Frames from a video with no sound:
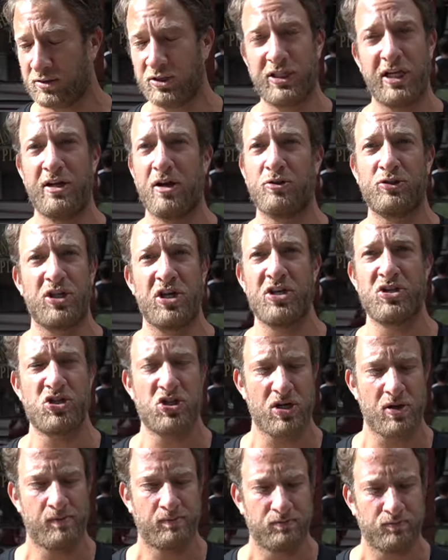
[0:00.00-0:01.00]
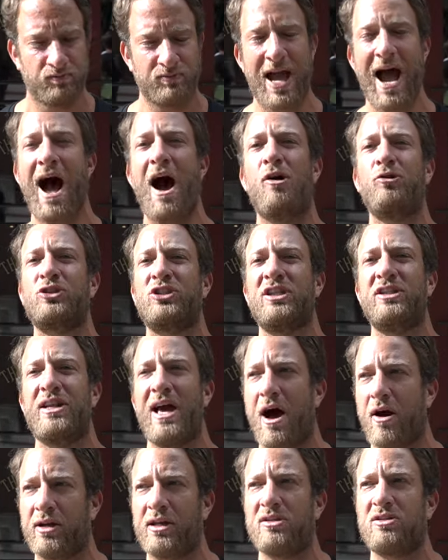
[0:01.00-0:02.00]
Gino's East. Now I
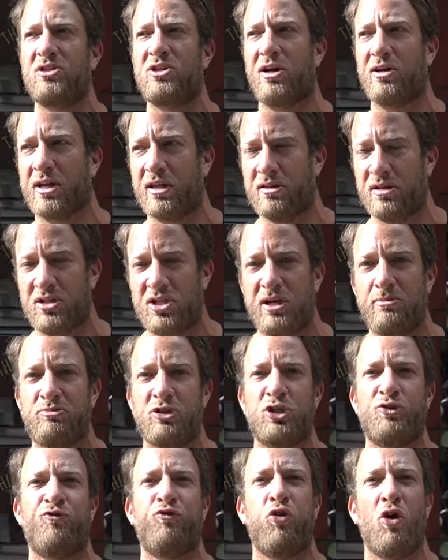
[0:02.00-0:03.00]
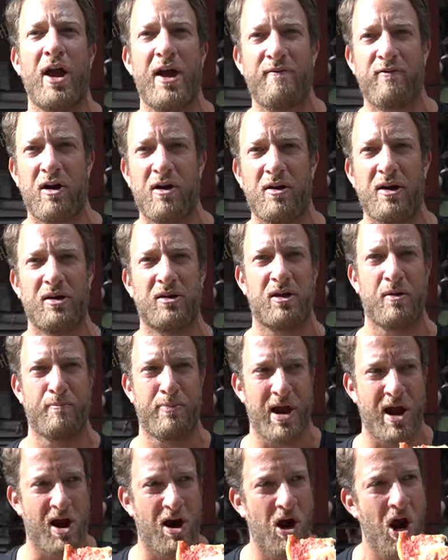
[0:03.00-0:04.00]
can start getting the deep dish flavor and
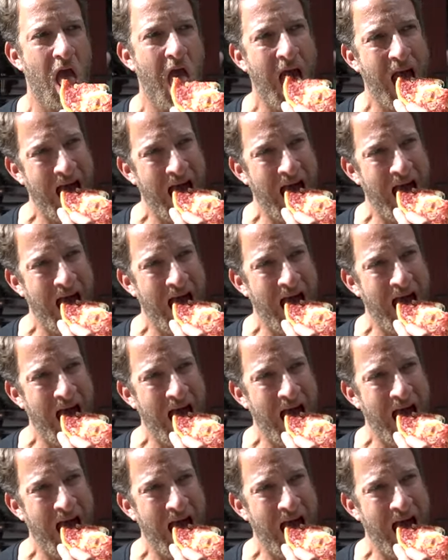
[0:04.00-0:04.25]
compare.